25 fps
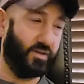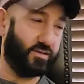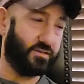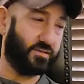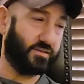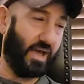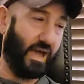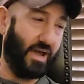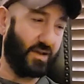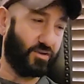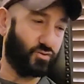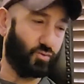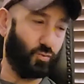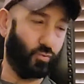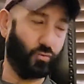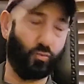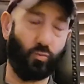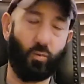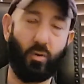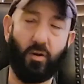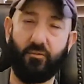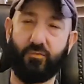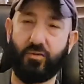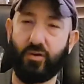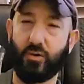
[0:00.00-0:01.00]
this actual
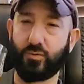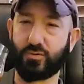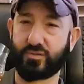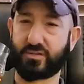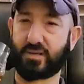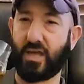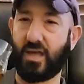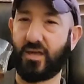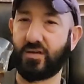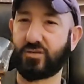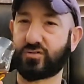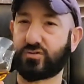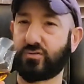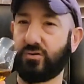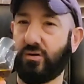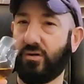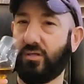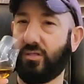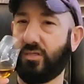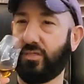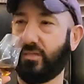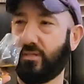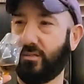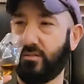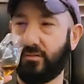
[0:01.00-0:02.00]
12-year was cask
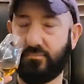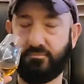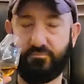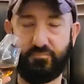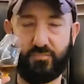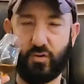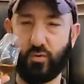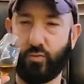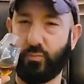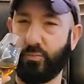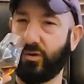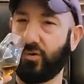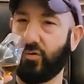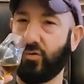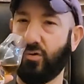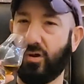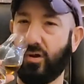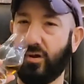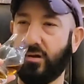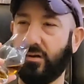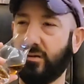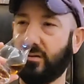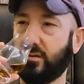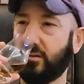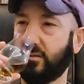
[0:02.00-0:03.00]
strength, it would be
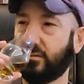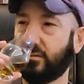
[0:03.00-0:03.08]
great.